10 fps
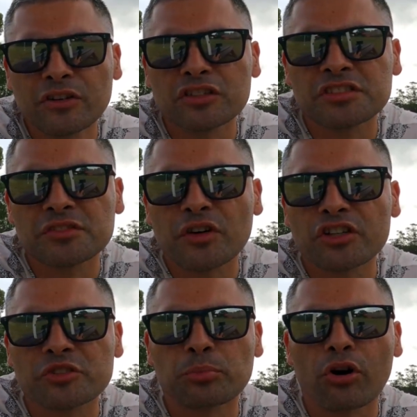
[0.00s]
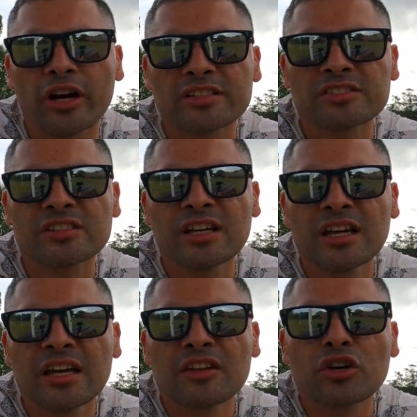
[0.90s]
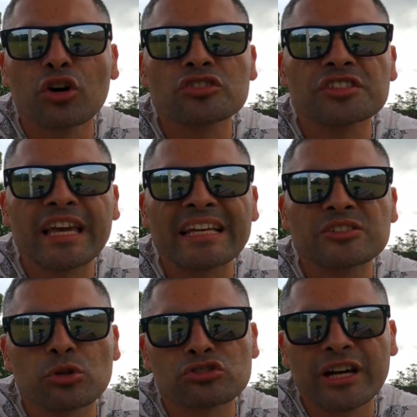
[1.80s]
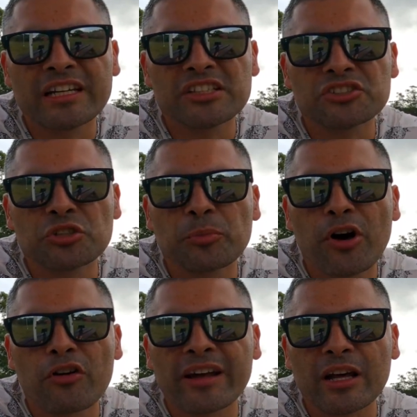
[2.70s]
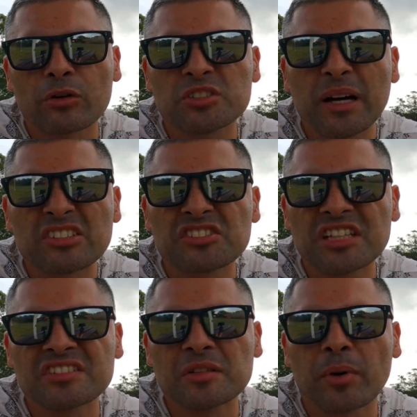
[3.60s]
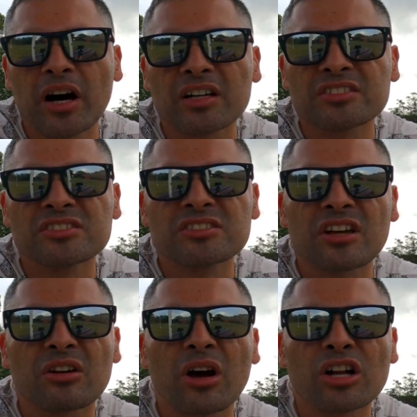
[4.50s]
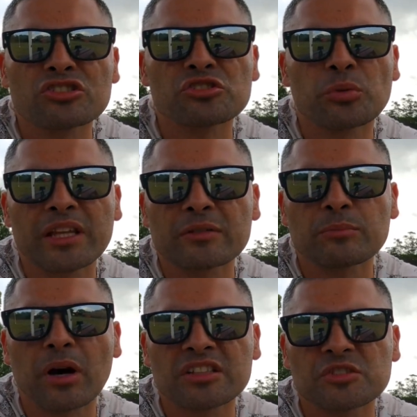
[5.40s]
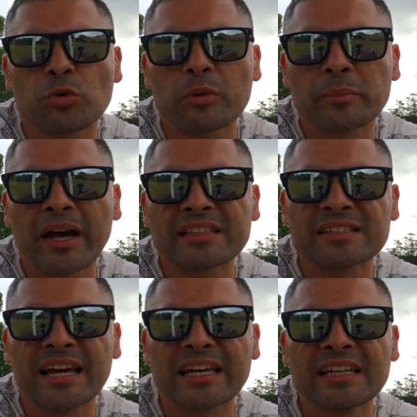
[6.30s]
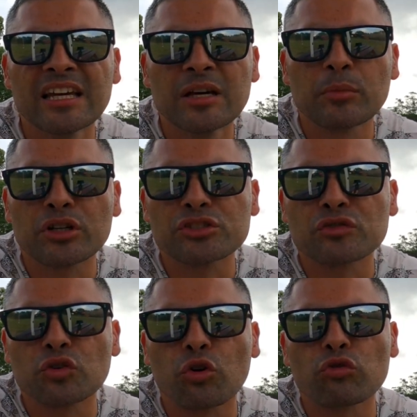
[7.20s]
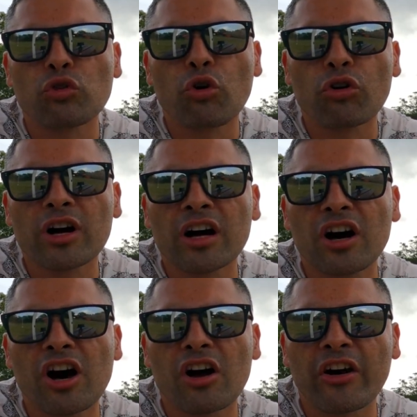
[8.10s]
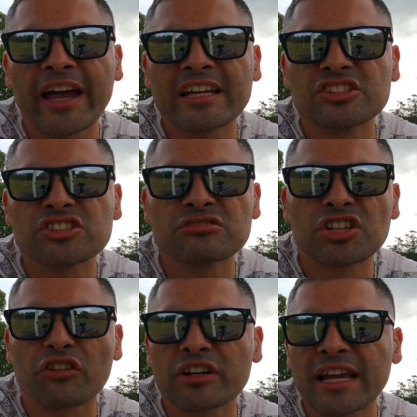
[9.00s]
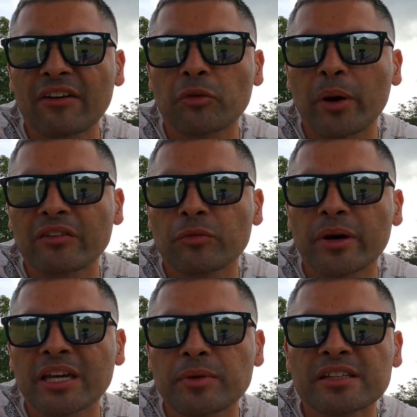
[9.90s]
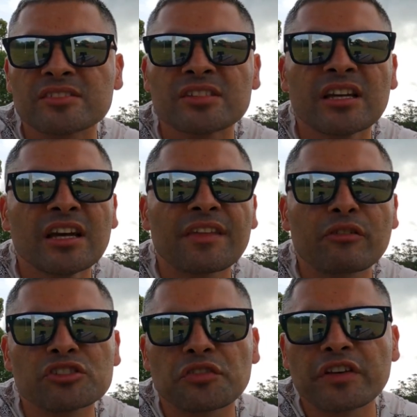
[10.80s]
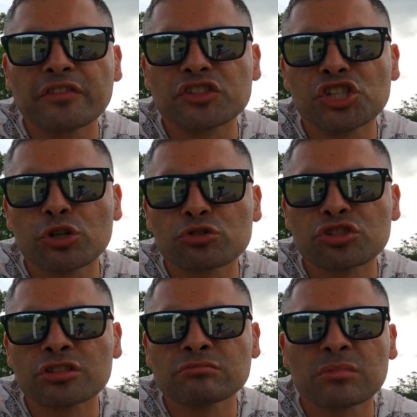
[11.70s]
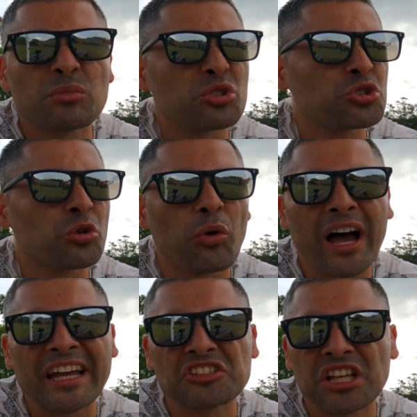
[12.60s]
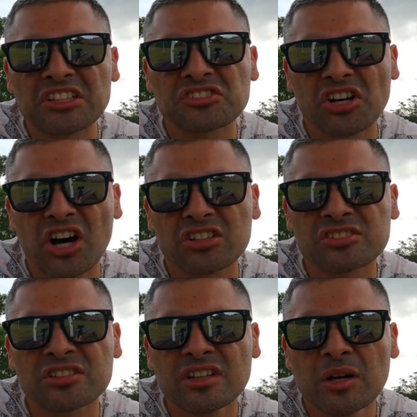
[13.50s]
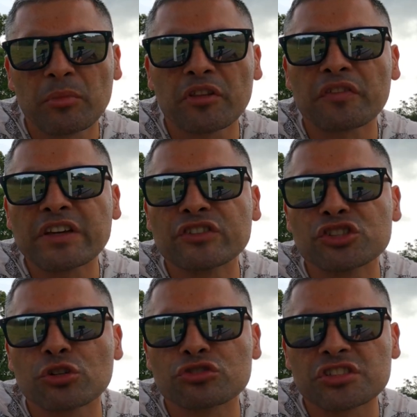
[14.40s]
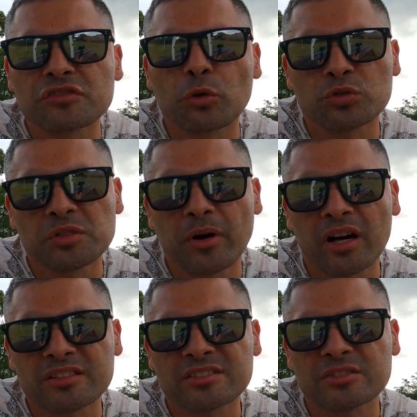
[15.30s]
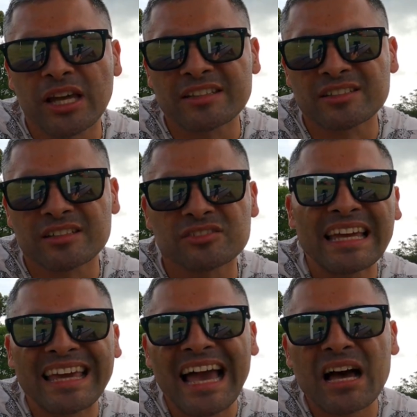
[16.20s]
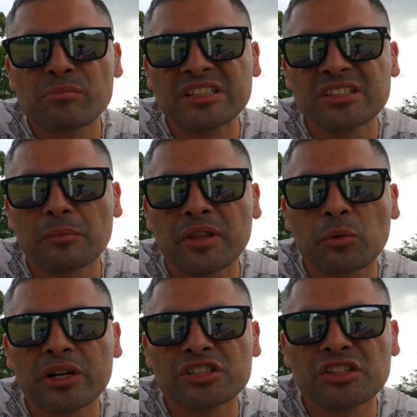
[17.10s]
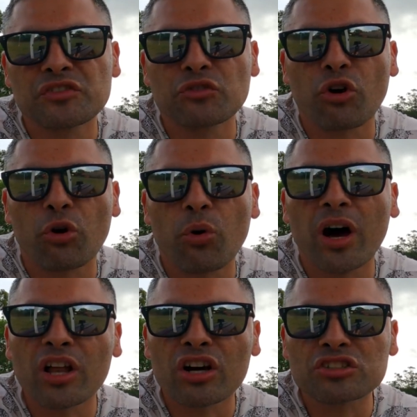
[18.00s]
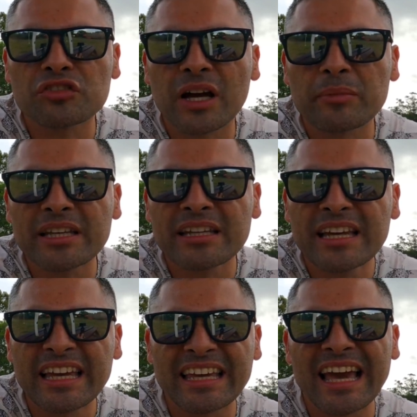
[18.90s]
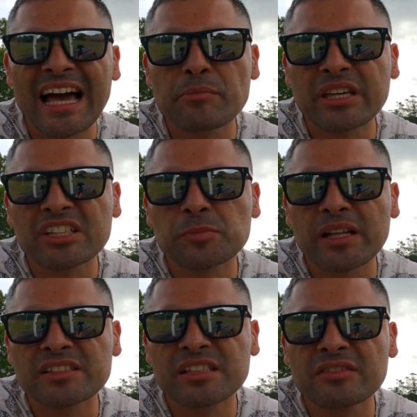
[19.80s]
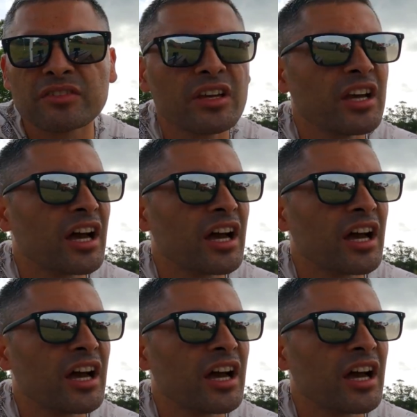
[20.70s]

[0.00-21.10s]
First things first, the price. The cost to get into Australia Zoo per adult is about 60 bucks. So 120 bucks is what we paid today because for Aurora at her age, you don't really have to pay for babies. There is a fee for children. I'm not sure what age that starts, but the fee for children is 40 bucks to enter. It can be something which if you've got quite a large family, it can be expensive.